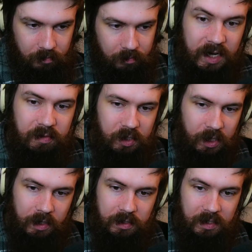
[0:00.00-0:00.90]
And even
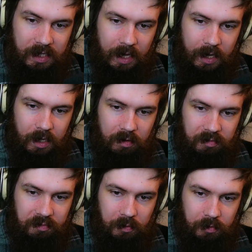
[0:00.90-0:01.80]
change the decay of
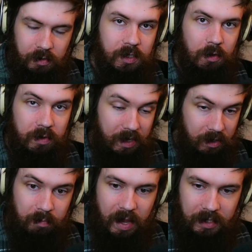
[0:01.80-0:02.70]
the filter so that
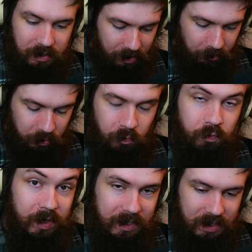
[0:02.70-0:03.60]
the bass sounds
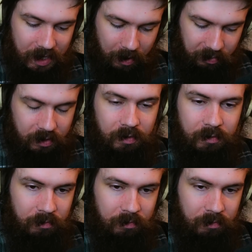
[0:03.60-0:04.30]
really snappy.